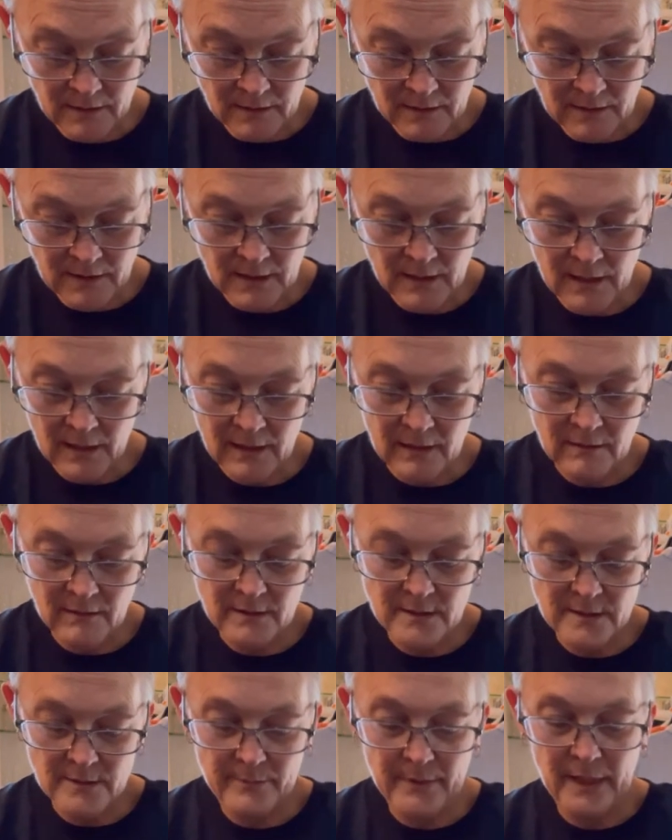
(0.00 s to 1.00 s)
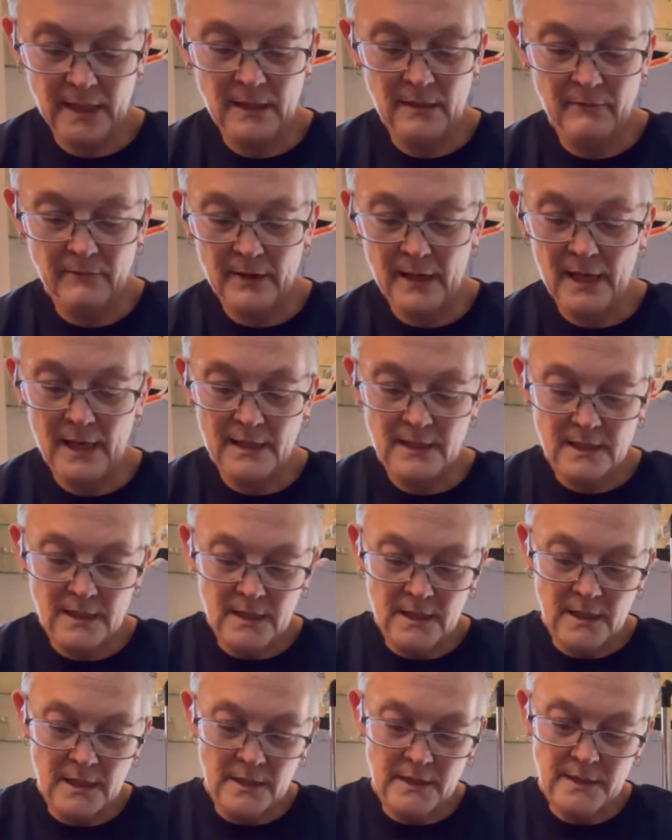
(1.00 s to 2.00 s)
Okay, speaking of that,
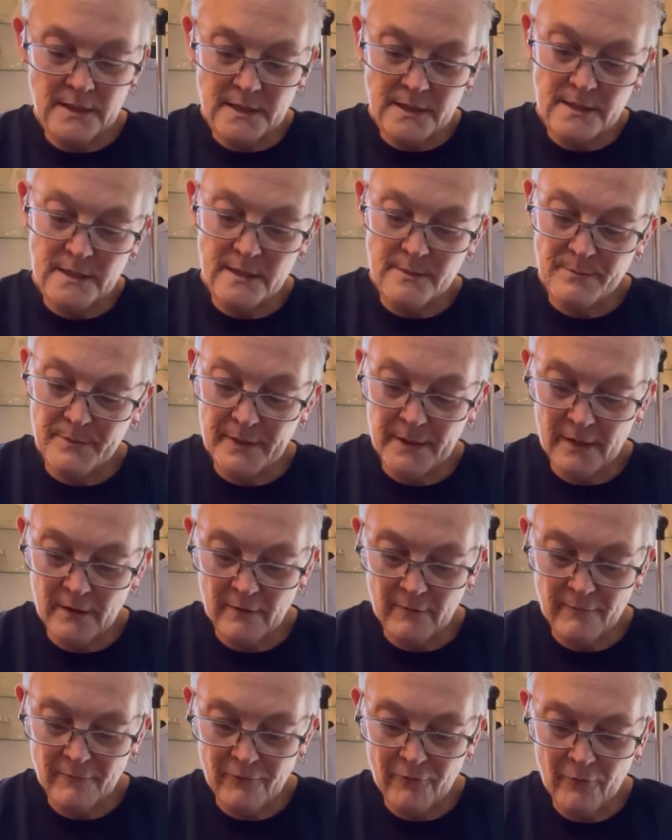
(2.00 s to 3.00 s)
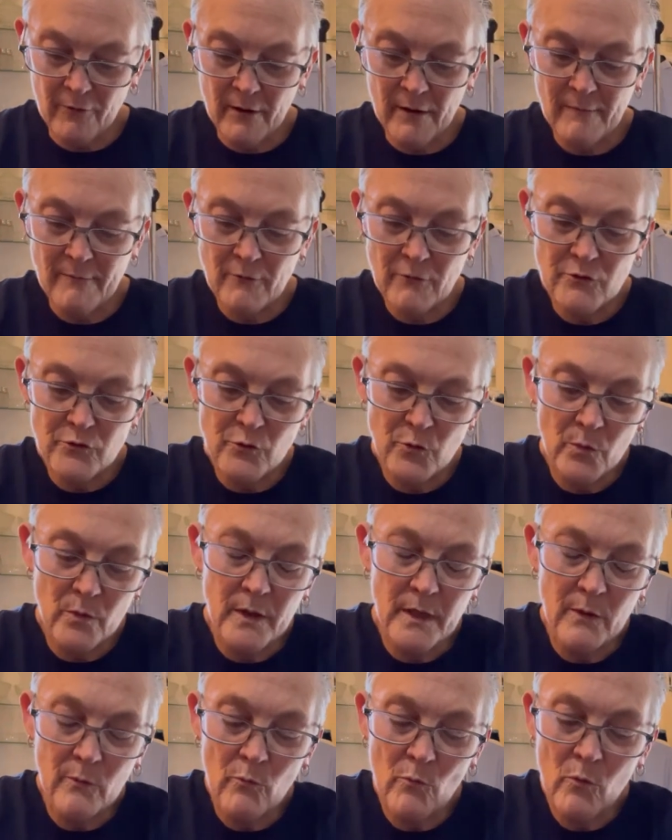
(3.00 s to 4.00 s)
this is a pair of Forever
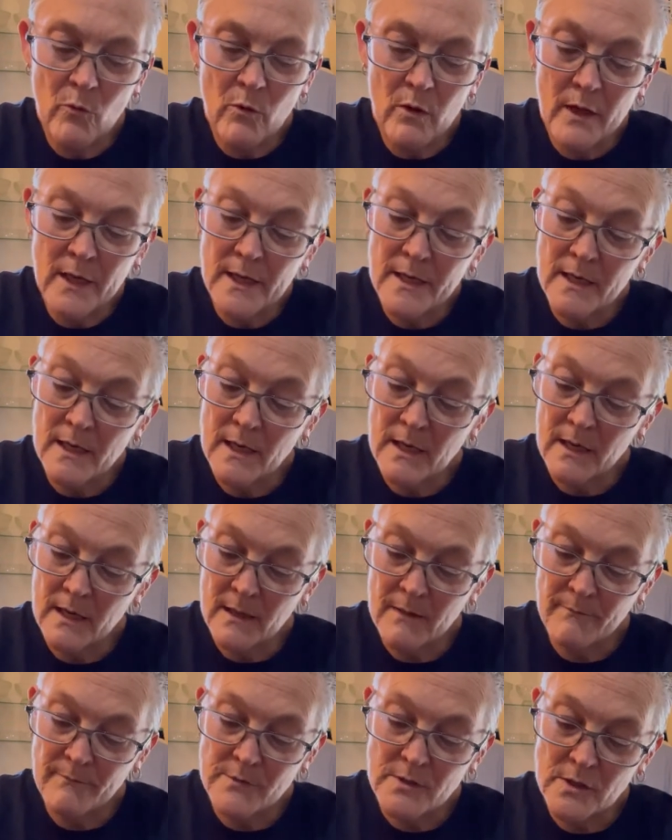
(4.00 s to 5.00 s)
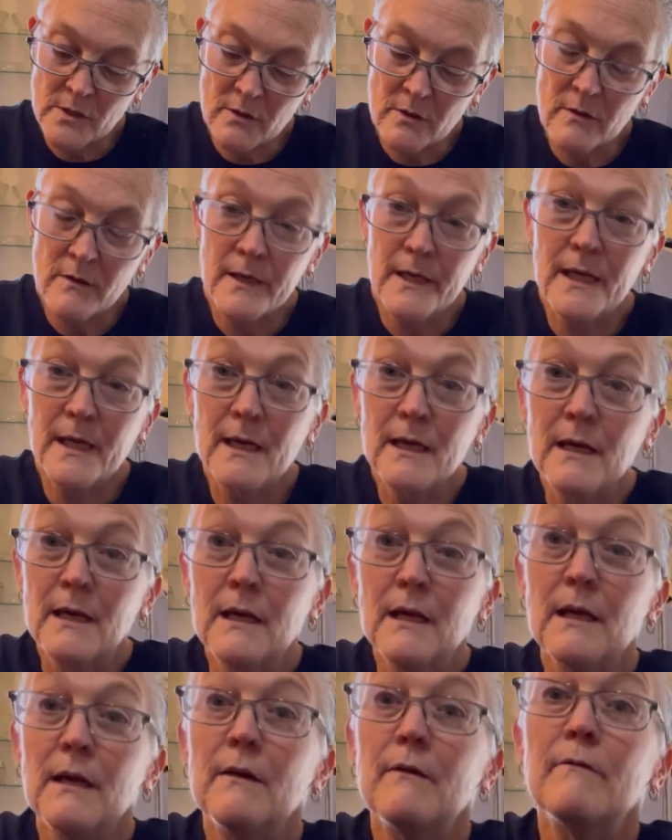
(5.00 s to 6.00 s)
21. Sorry,
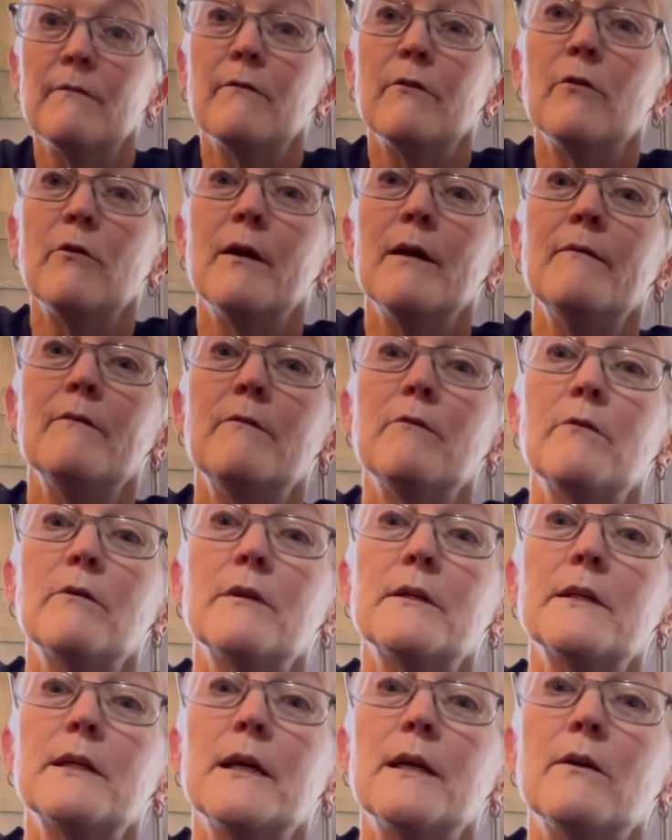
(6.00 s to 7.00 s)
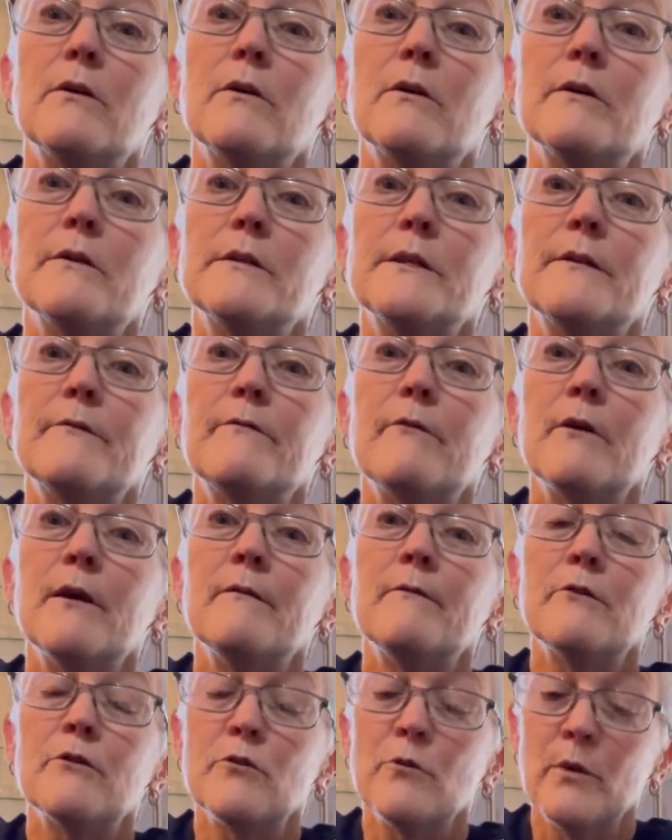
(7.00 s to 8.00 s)
Forever, it's kind of hard to see.
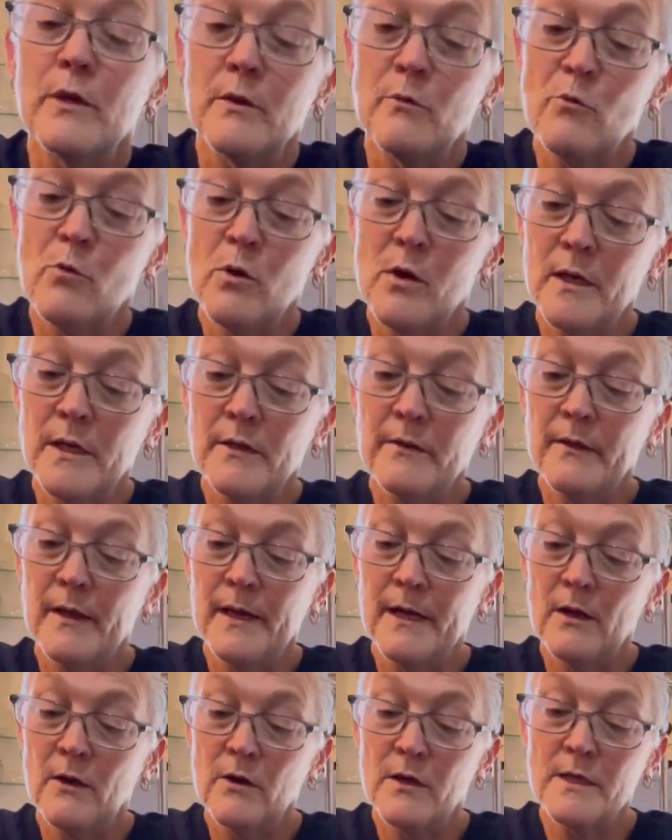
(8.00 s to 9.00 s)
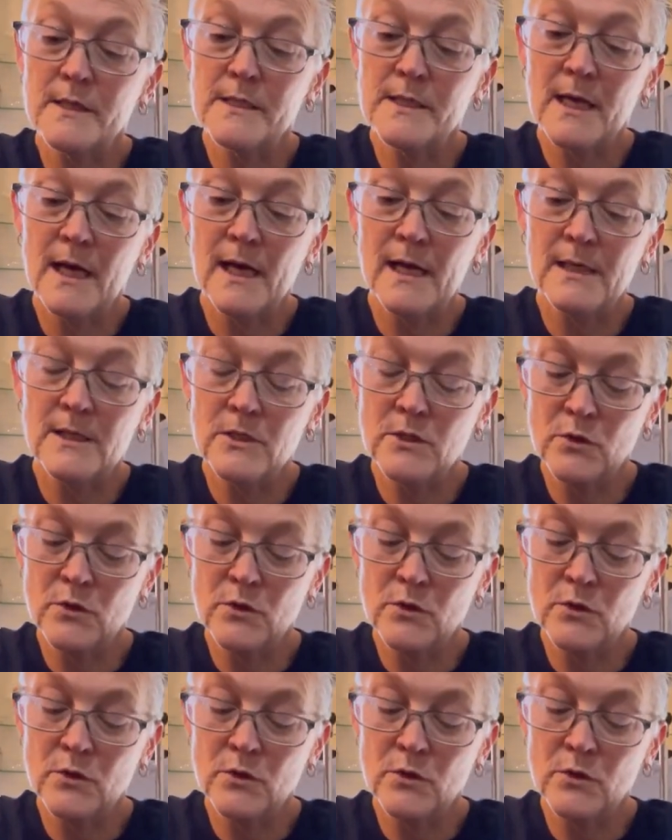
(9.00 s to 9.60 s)
Forever 21, and they are a size